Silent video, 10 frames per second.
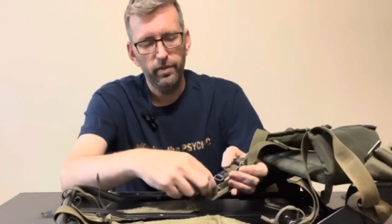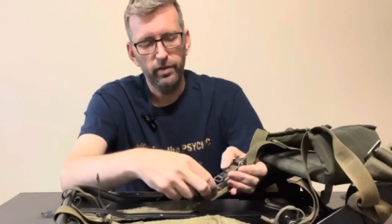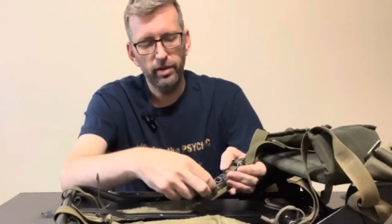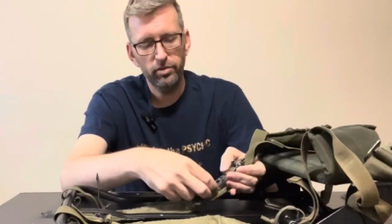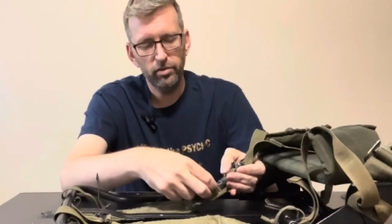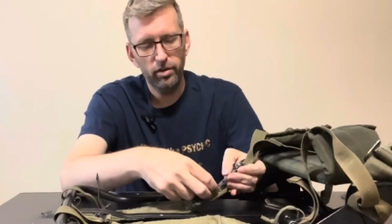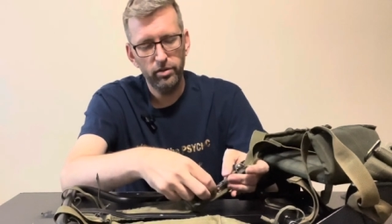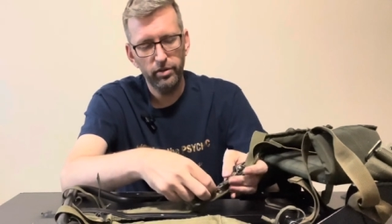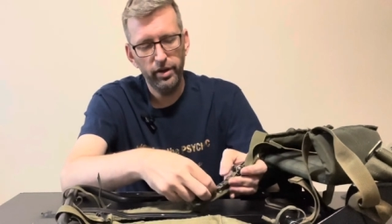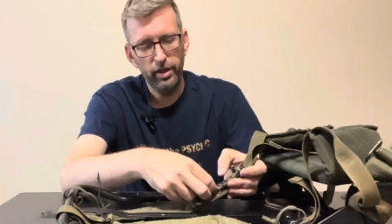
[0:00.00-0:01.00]
That's
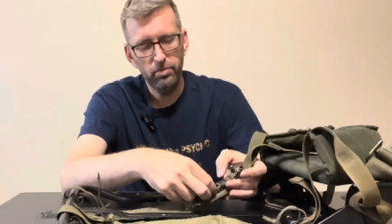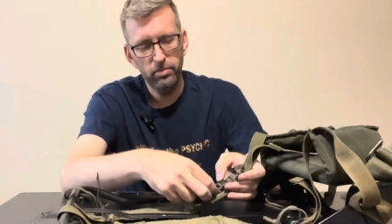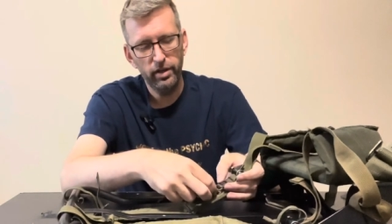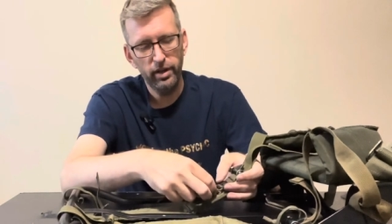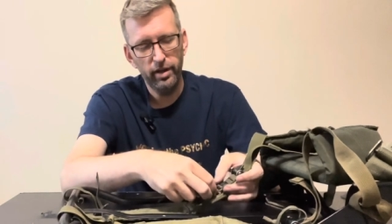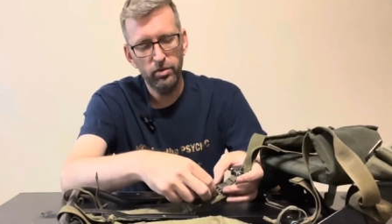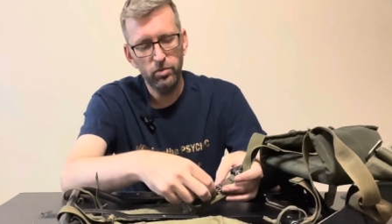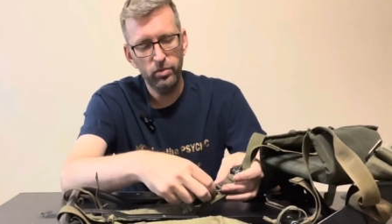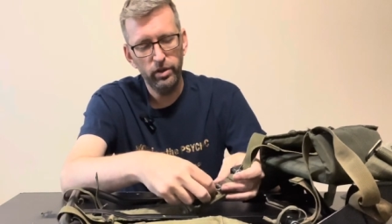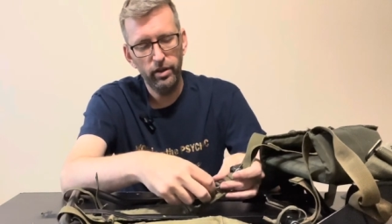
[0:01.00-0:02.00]
all great, but I don't
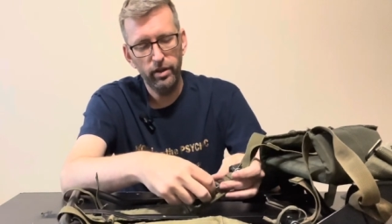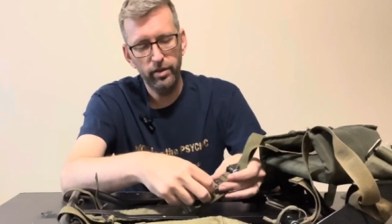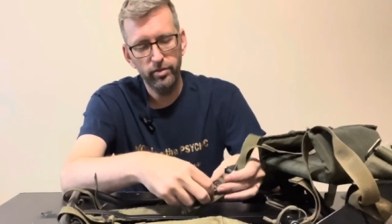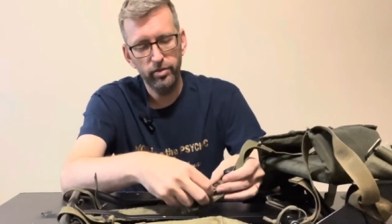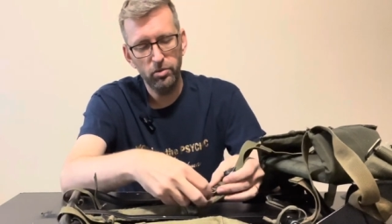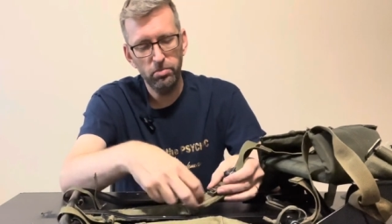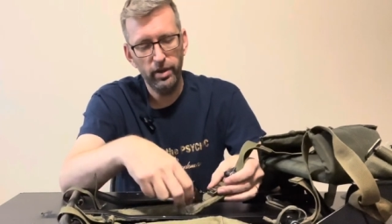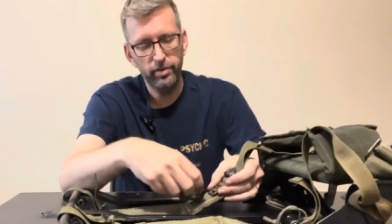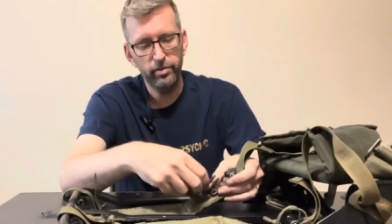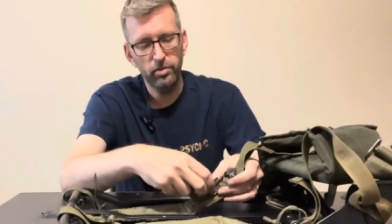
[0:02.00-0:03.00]
want this little
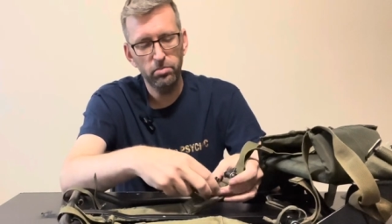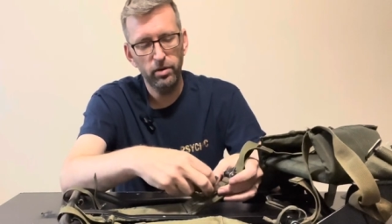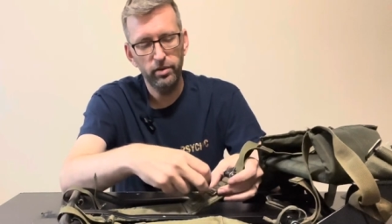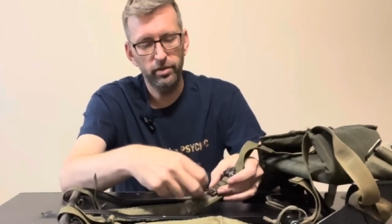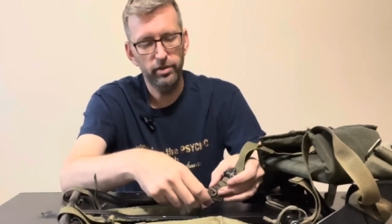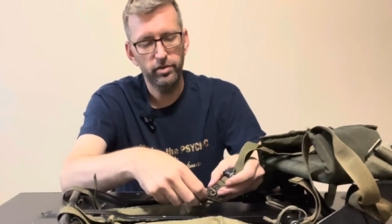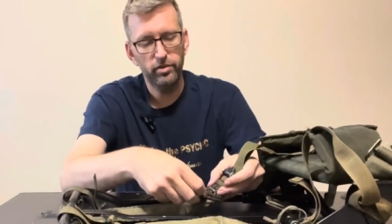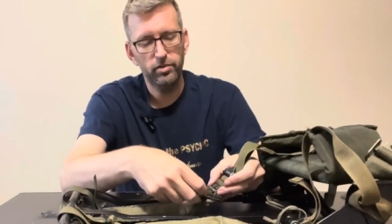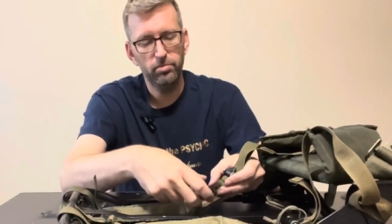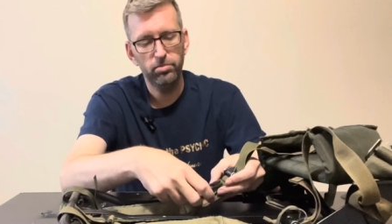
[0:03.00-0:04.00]
plastic part
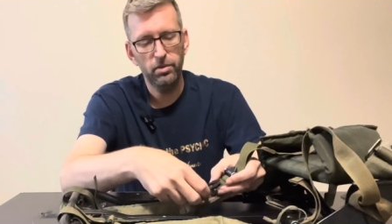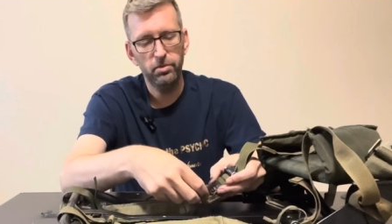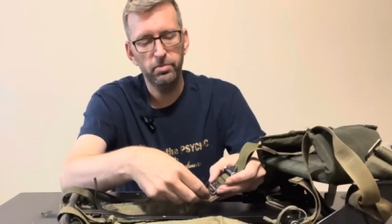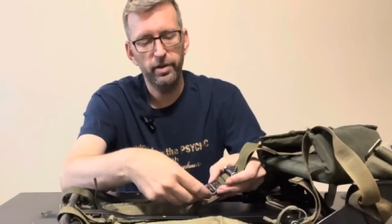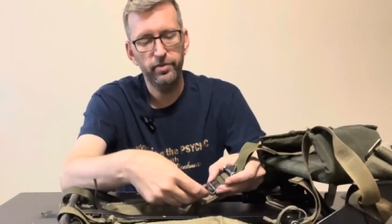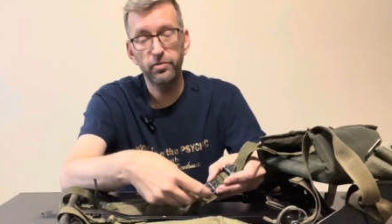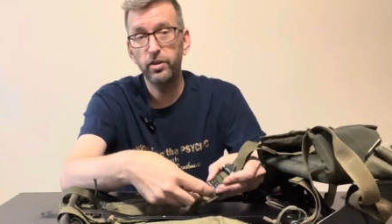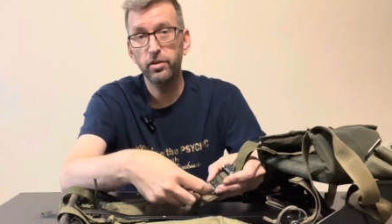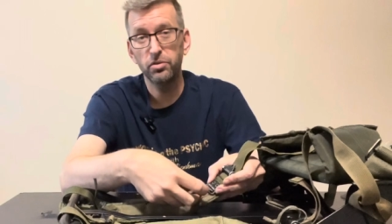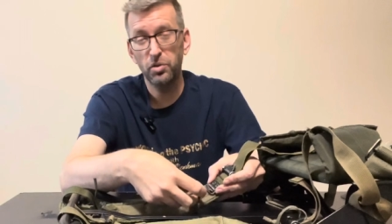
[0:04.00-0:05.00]
that's probably about 50
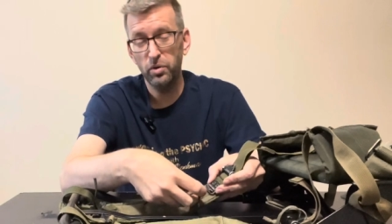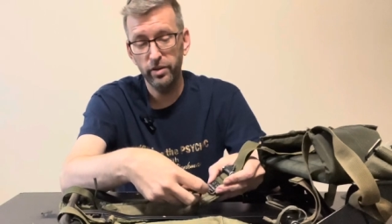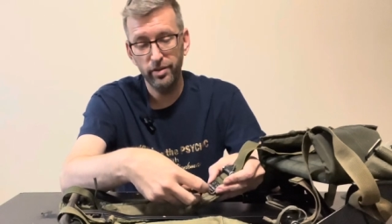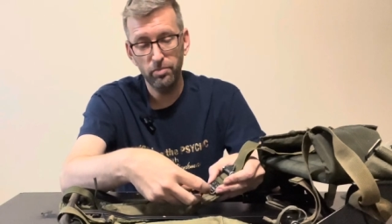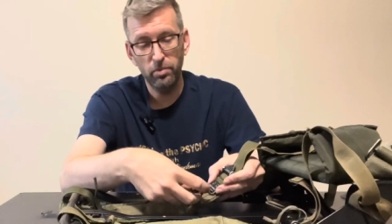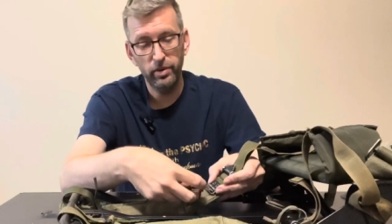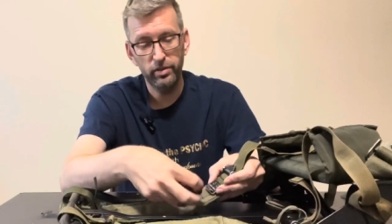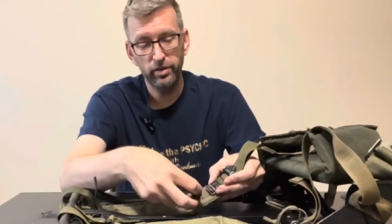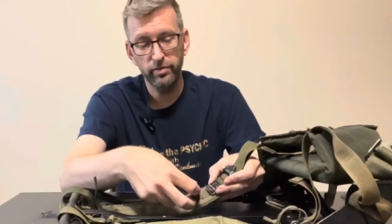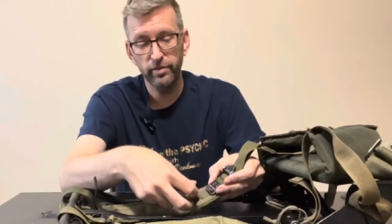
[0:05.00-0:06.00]
years old at this point
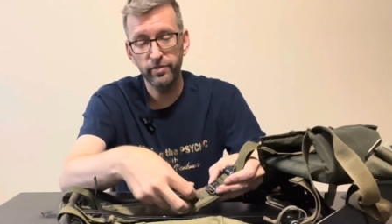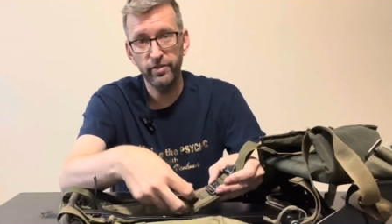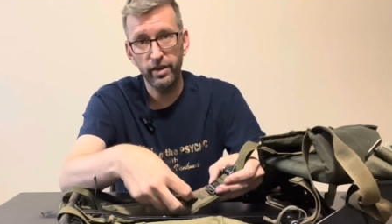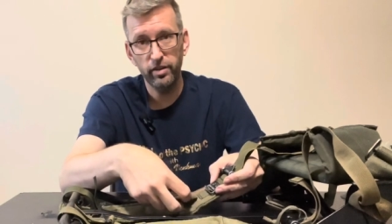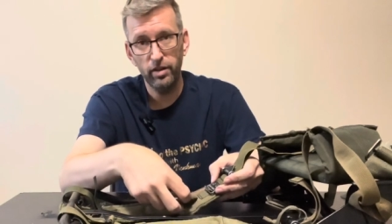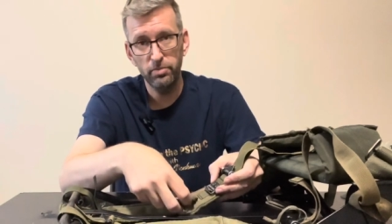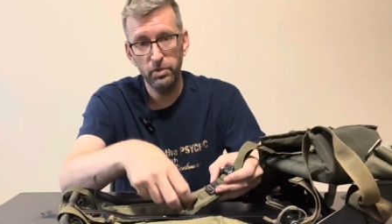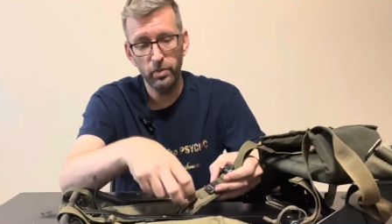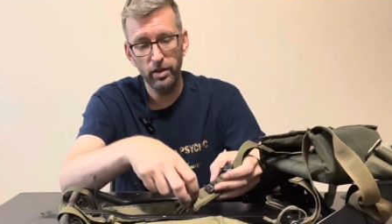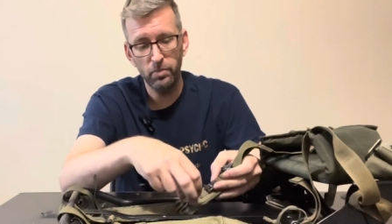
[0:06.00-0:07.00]
to ever fail on me
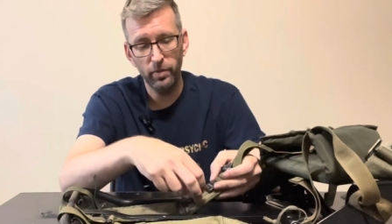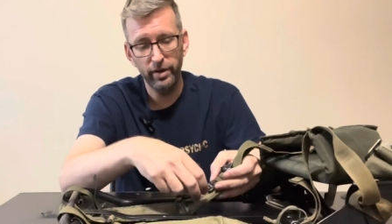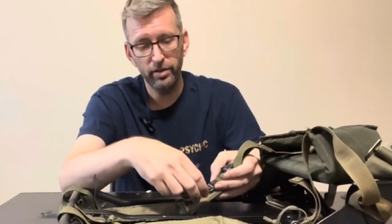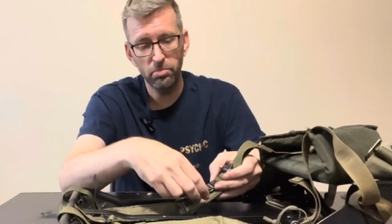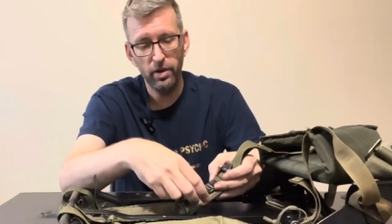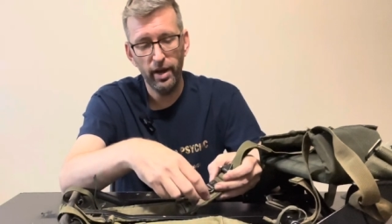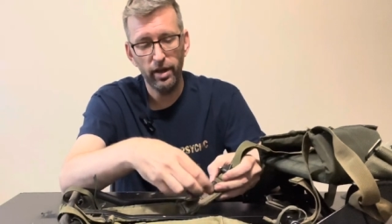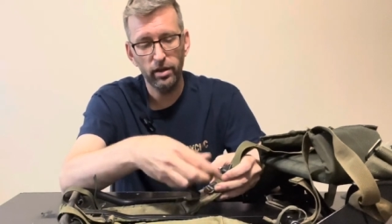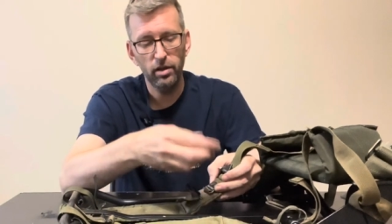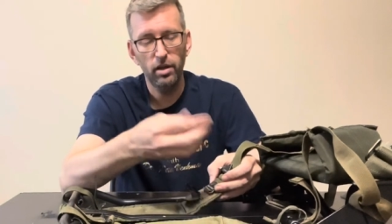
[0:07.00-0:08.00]
while I'm wearing the pack.